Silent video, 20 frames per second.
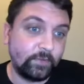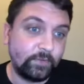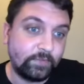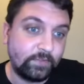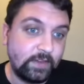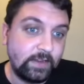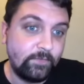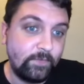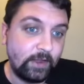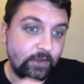
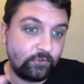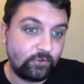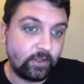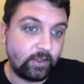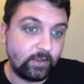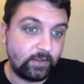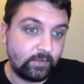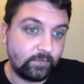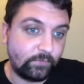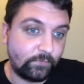Steve
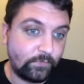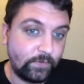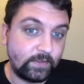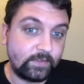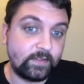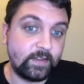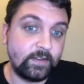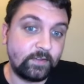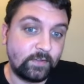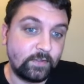Angeli
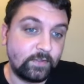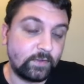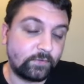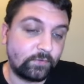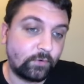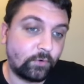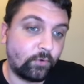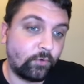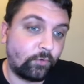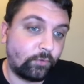fits into
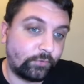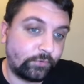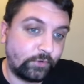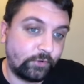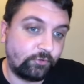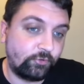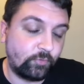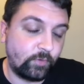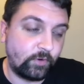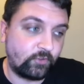this whole
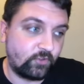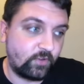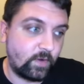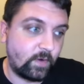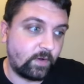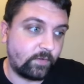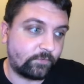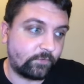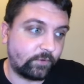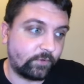situation
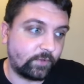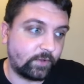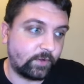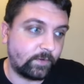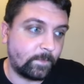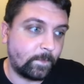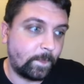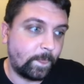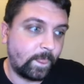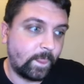now after
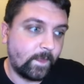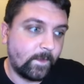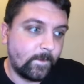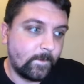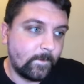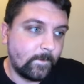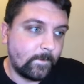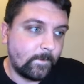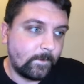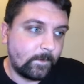the
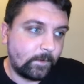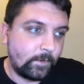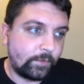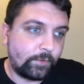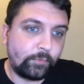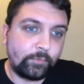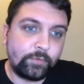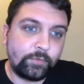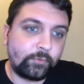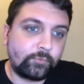you know,
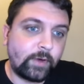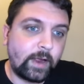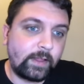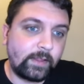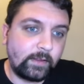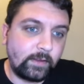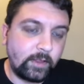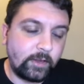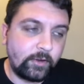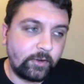the the
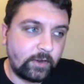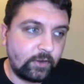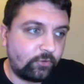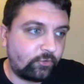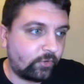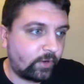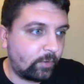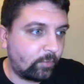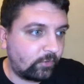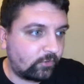Riley Leonard
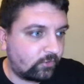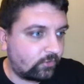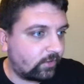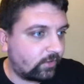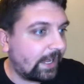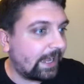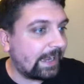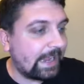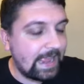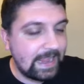injury, which
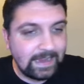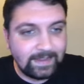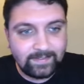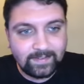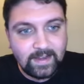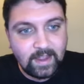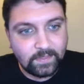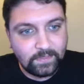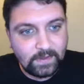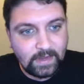again,
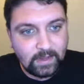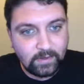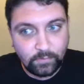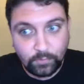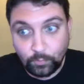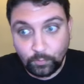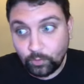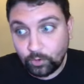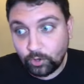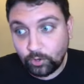it's not the end
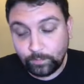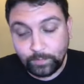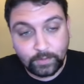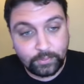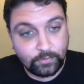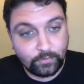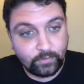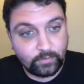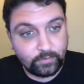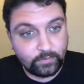of the world,
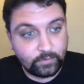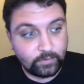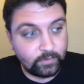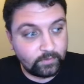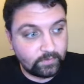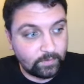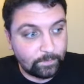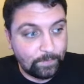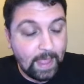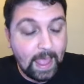but there there
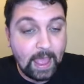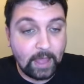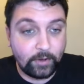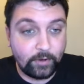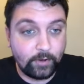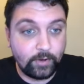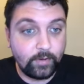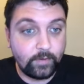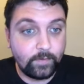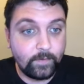is a
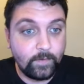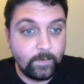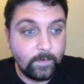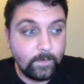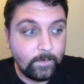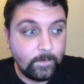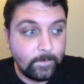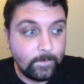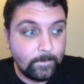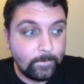pattern
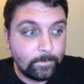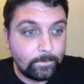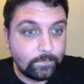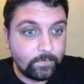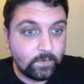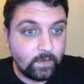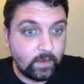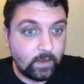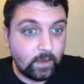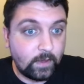
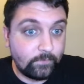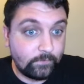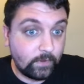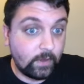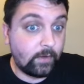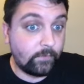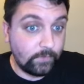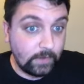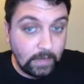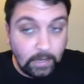of
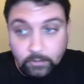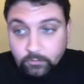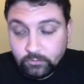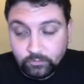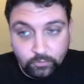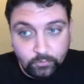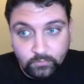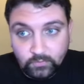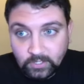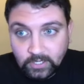of
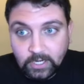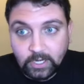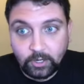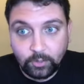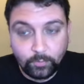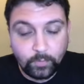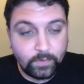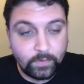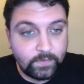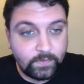issues
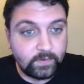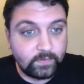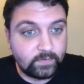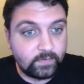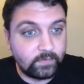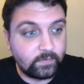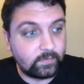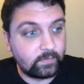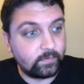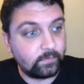here with
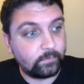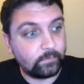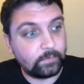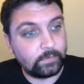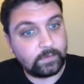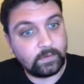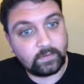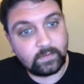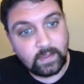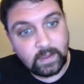this
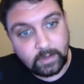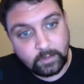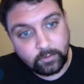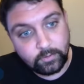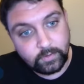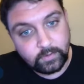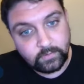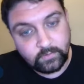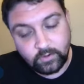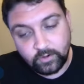with this
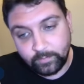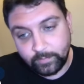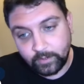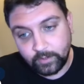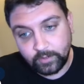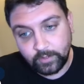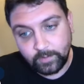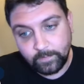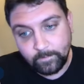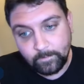ankle and its
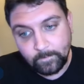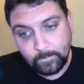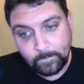durability.